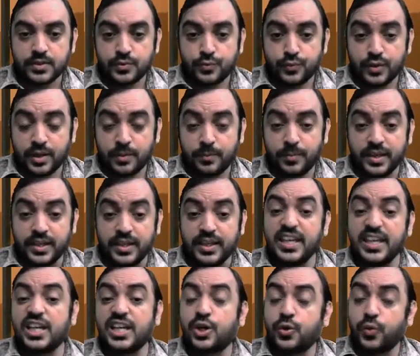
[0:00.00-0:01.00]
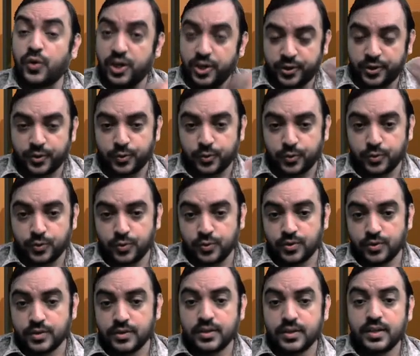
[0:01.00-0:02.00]
will be equal to
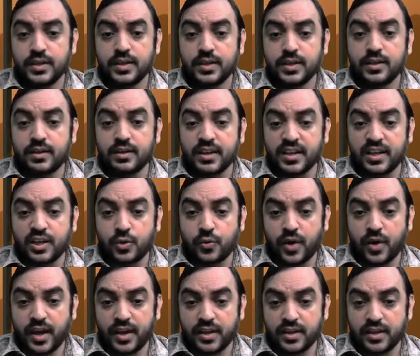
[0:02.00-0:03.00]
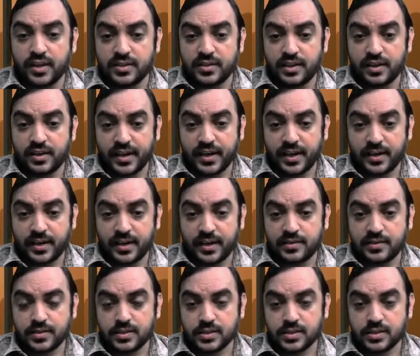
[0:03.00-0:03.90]
required rate